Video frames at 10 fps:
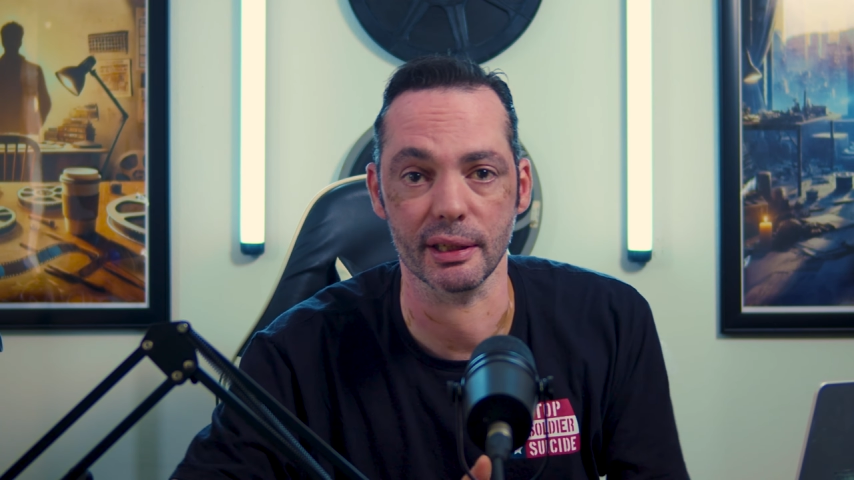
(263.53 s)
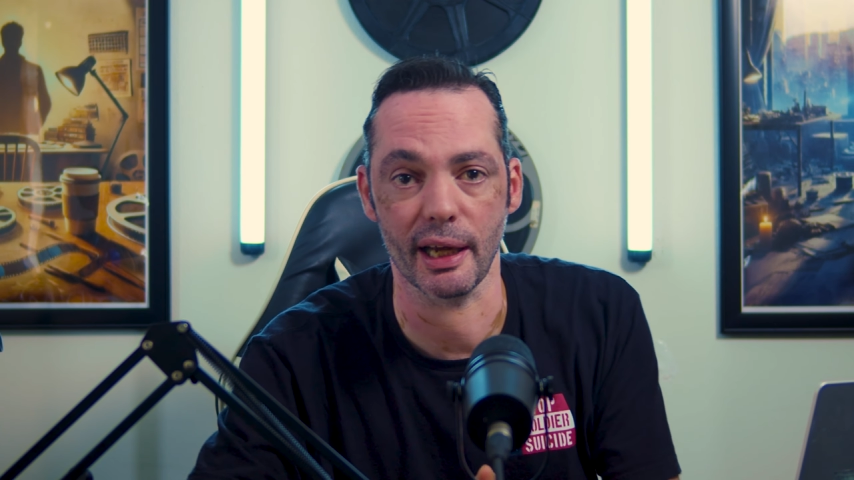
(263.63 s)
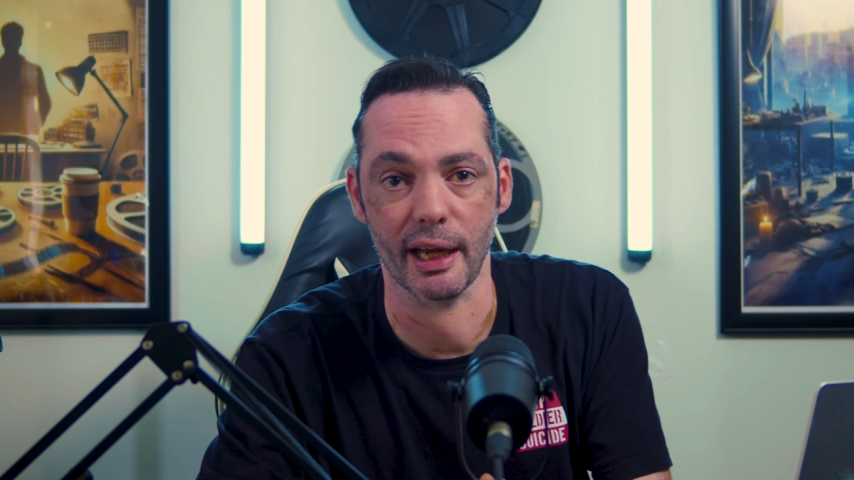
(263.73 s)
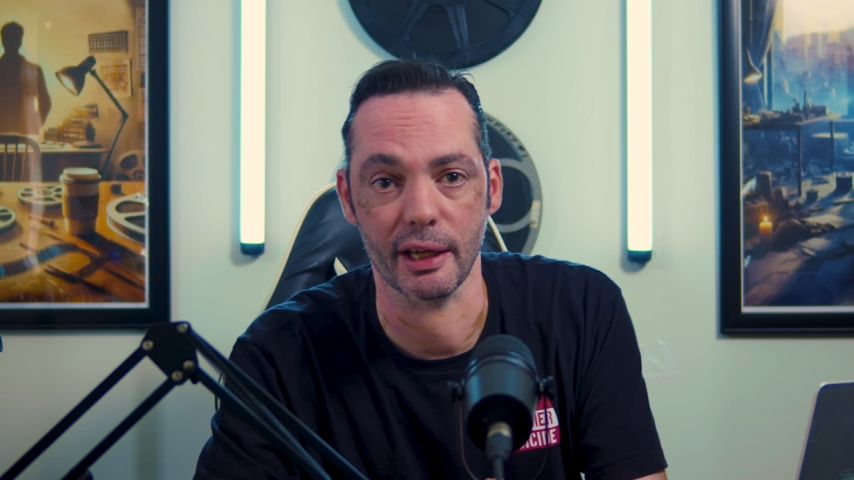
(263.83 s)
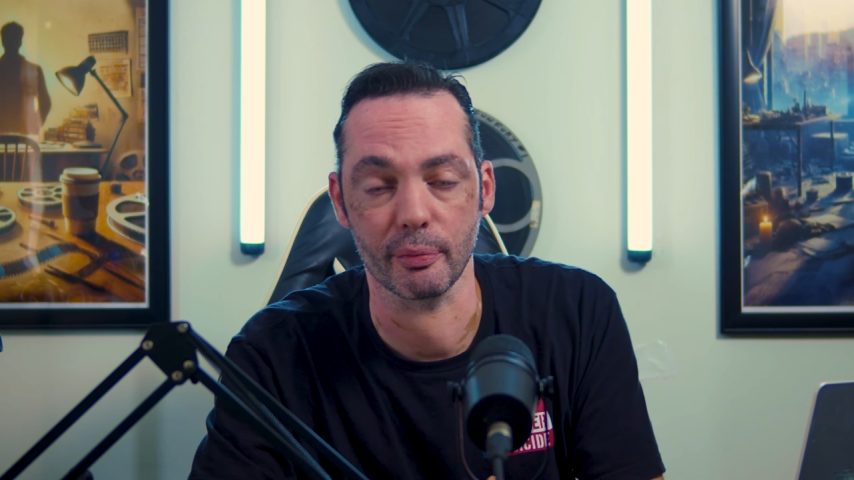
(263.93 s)

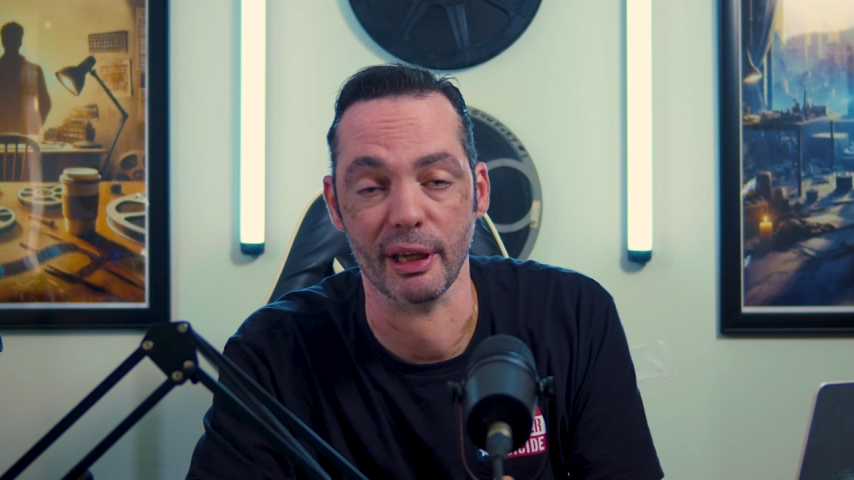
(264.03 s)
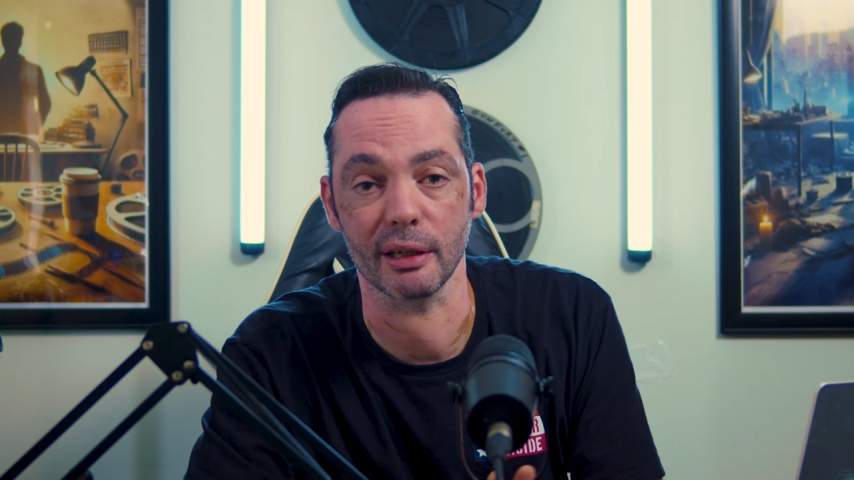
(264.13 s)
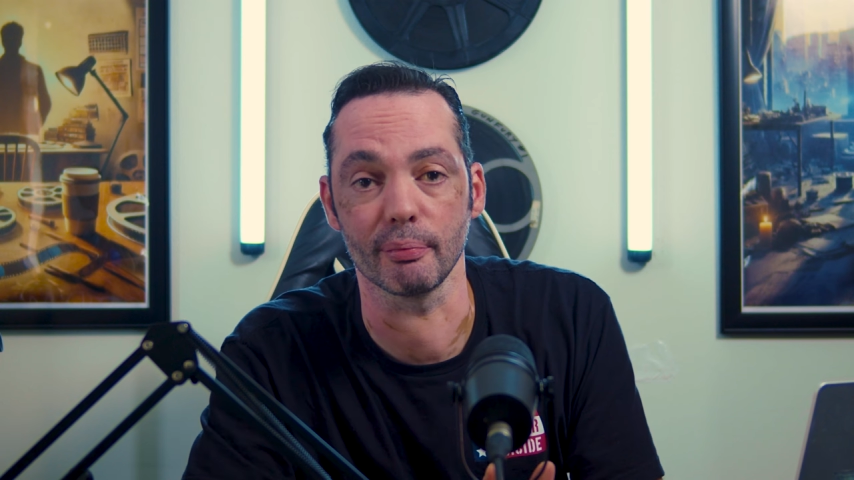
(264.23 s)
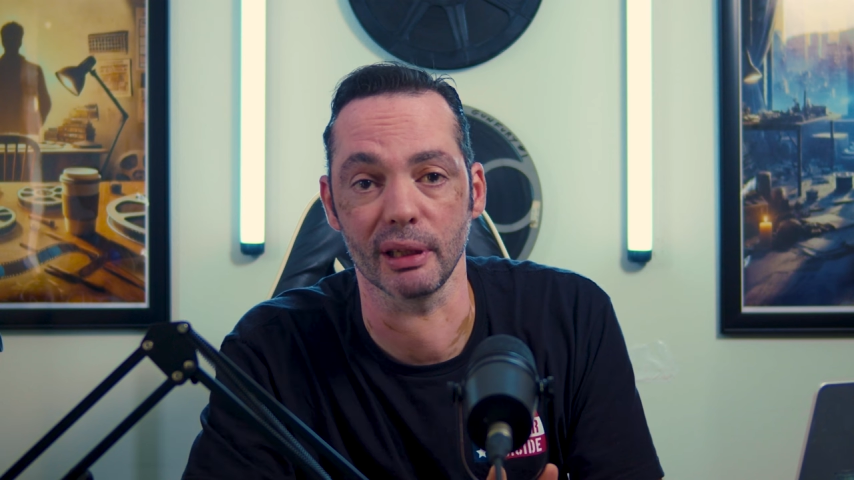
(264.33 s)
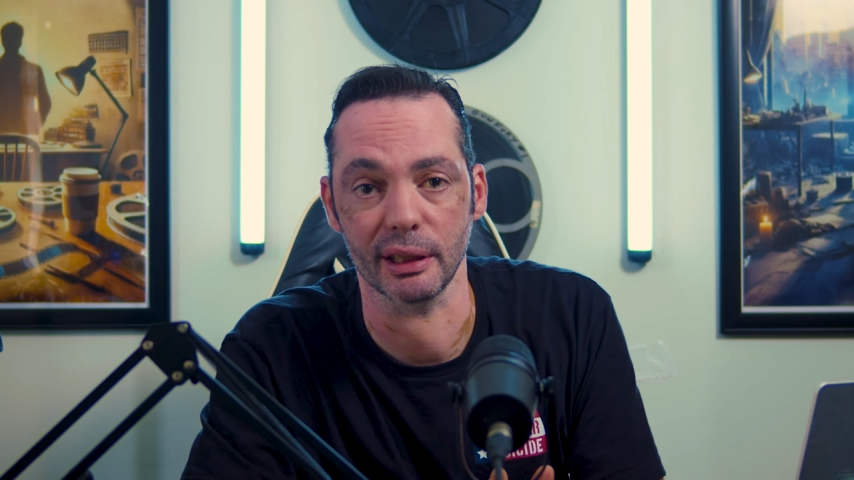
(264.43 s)
and you
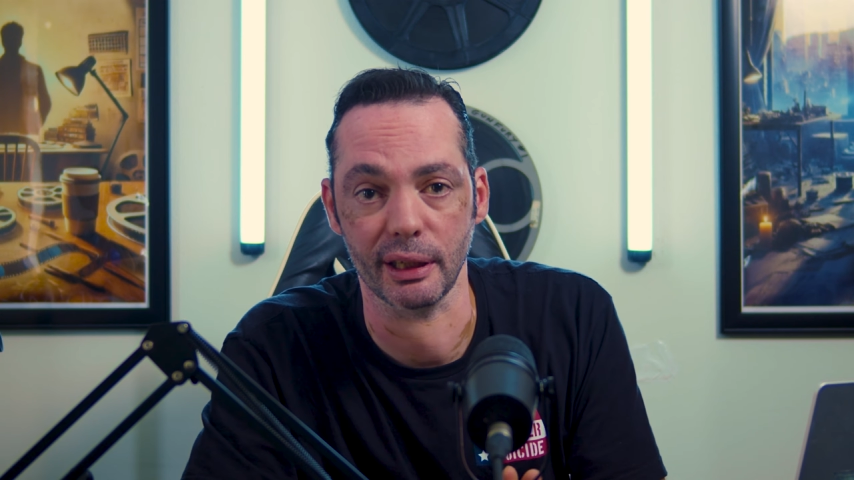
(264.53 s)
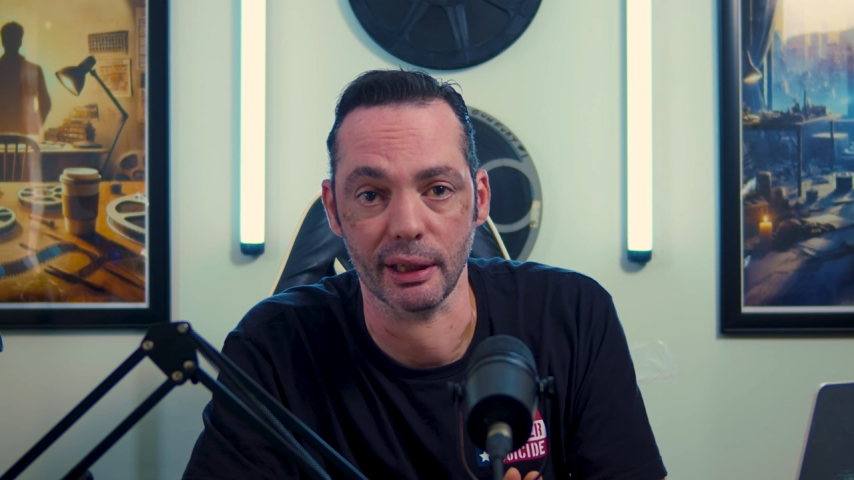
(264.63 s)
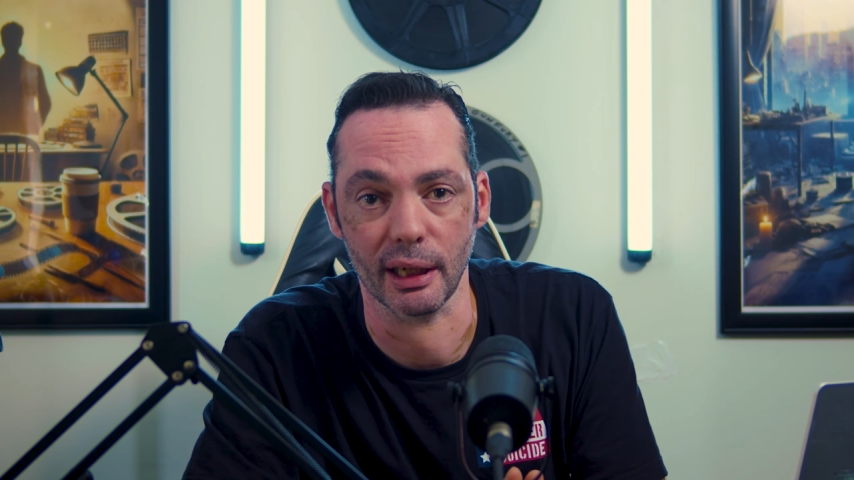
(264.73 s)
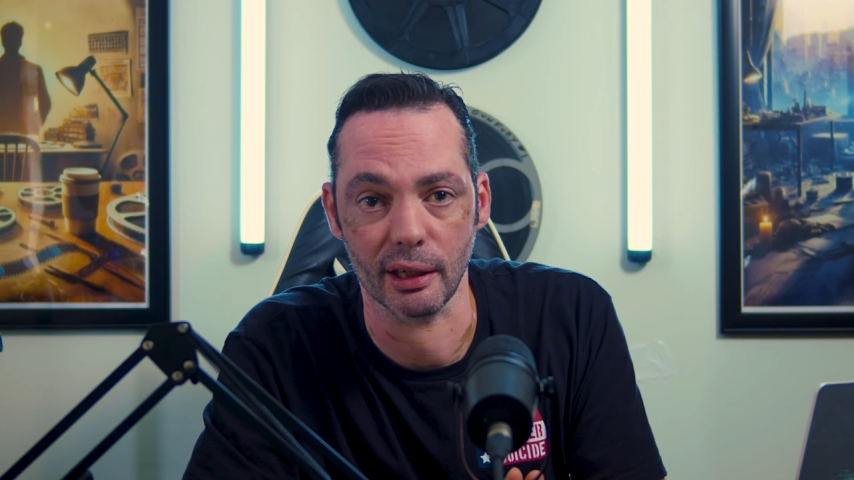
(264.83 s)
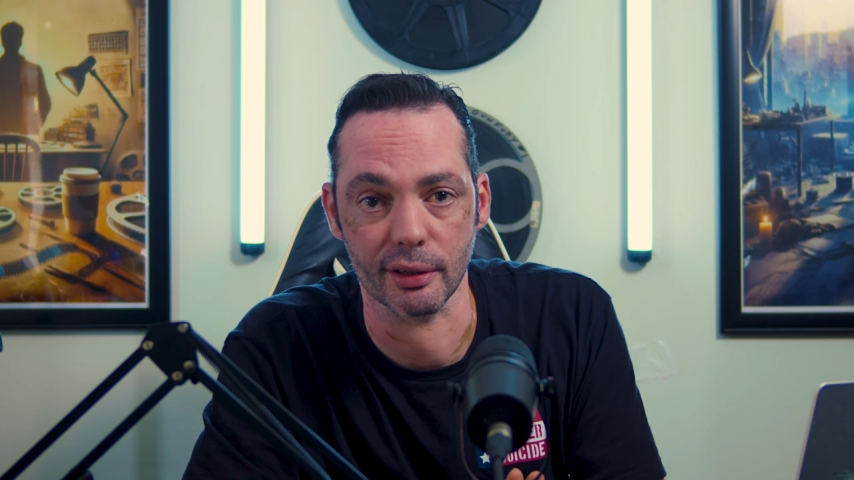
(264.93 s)
make money
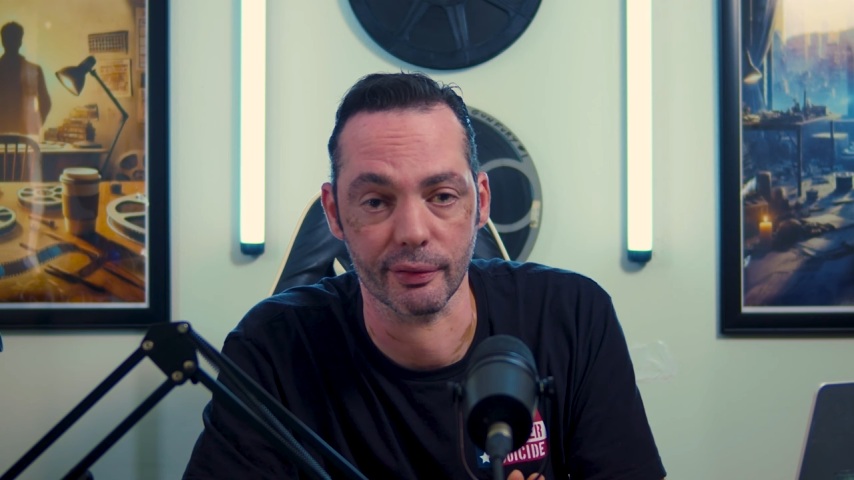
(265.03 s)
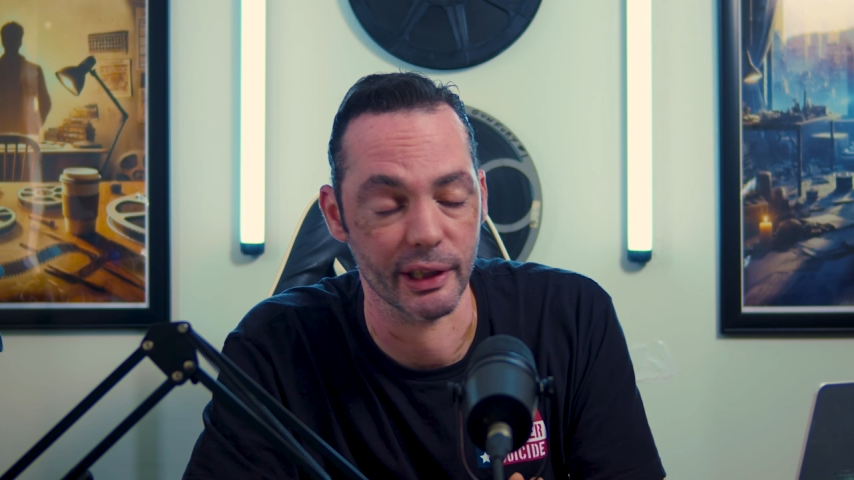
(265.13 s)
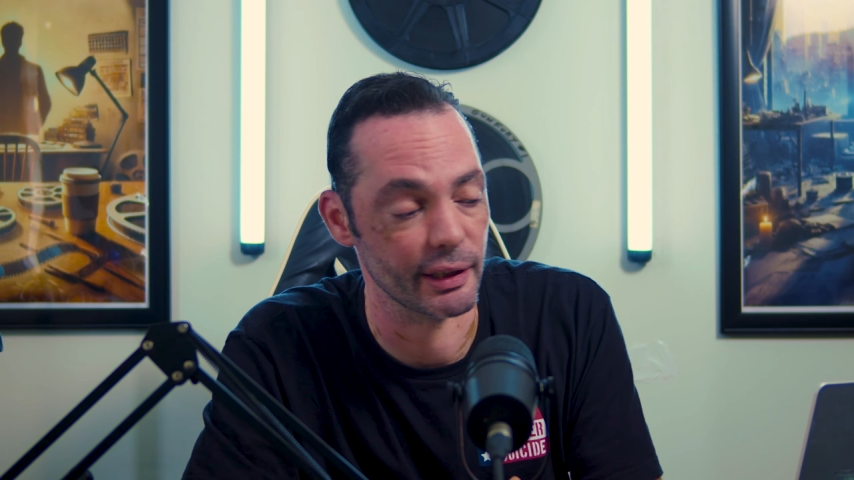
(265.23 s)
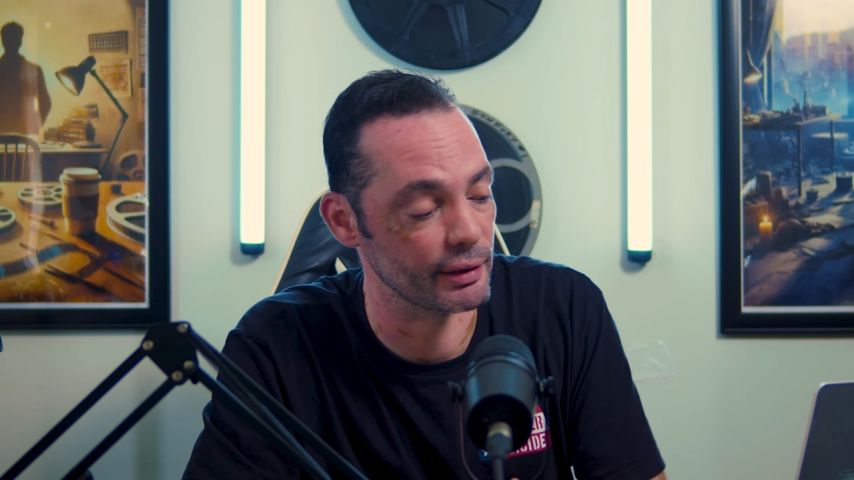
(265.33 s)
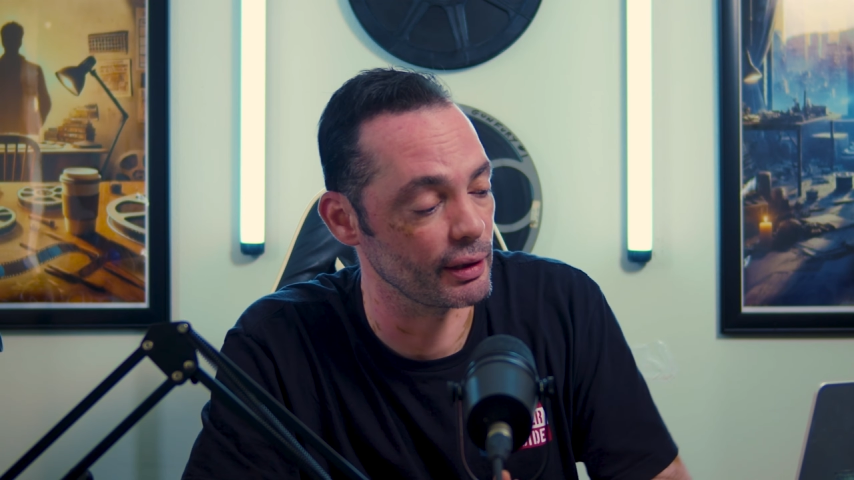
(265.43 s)
out of it,